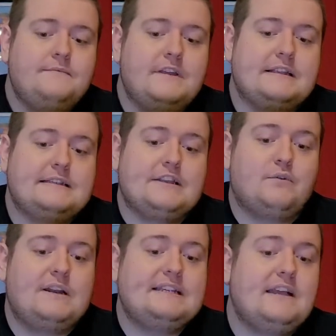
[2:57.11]
It's the
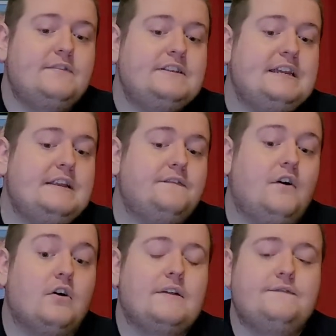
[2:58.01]
2017
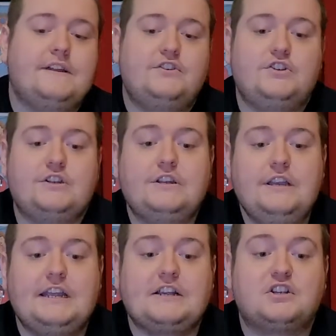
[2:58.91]
Fall Convention
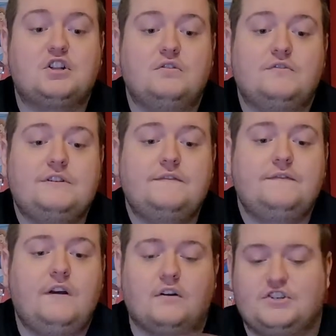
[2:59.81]
exclusive,
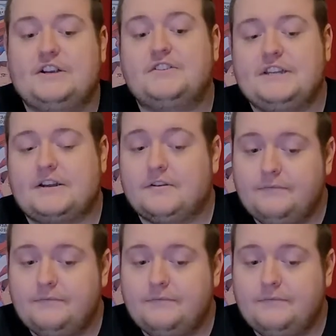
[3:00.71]
or uh, shared sticker.